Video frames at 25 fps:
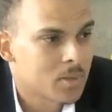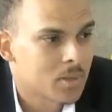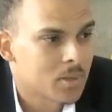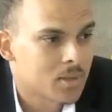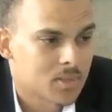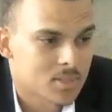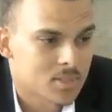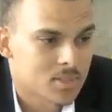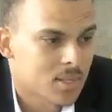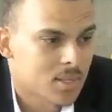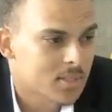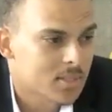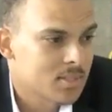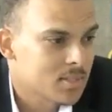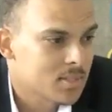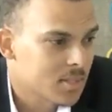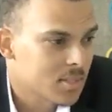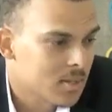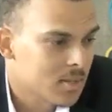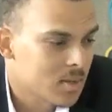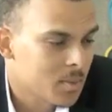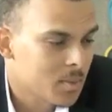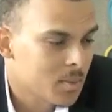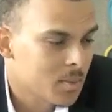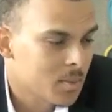Because let's say
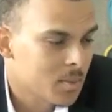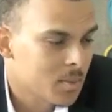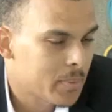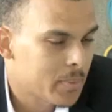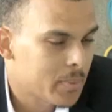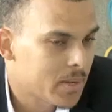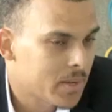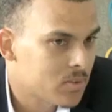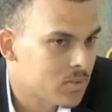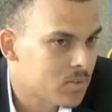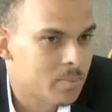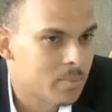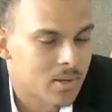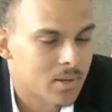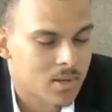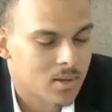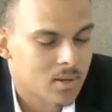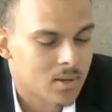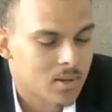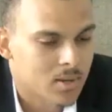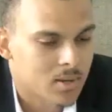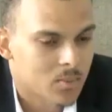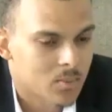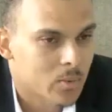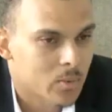your pension plan
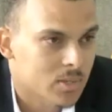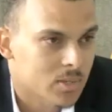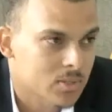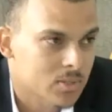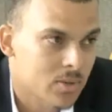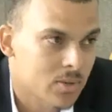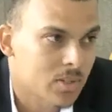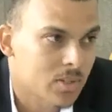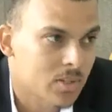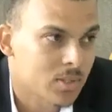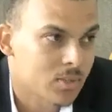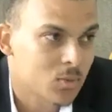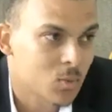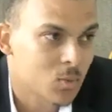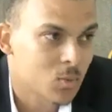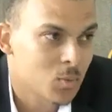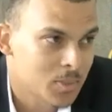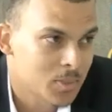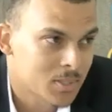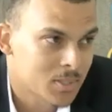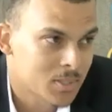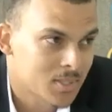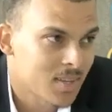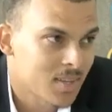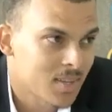at work is earning
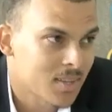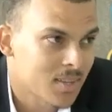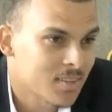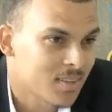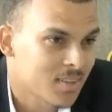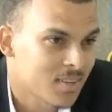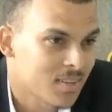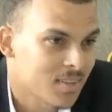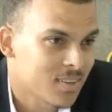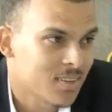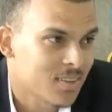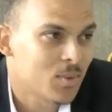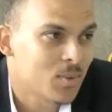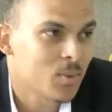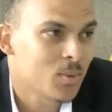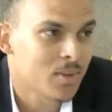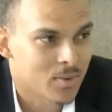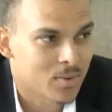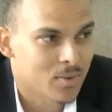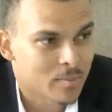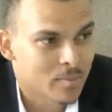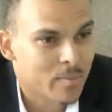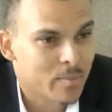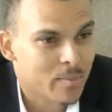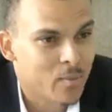2%, and you could
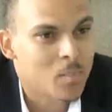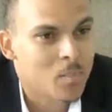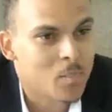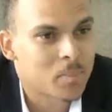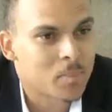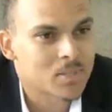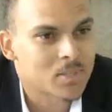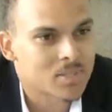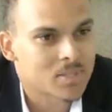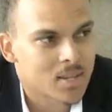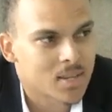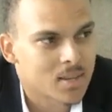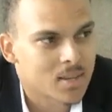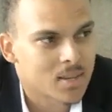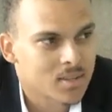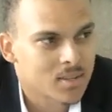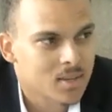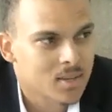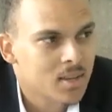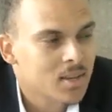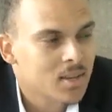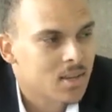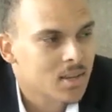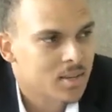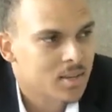earn 4%
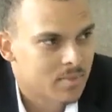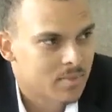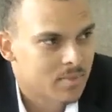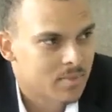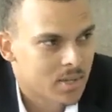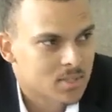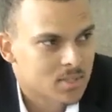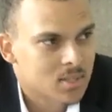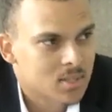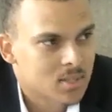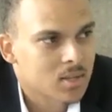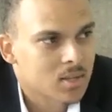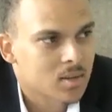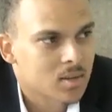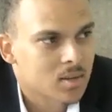investing in a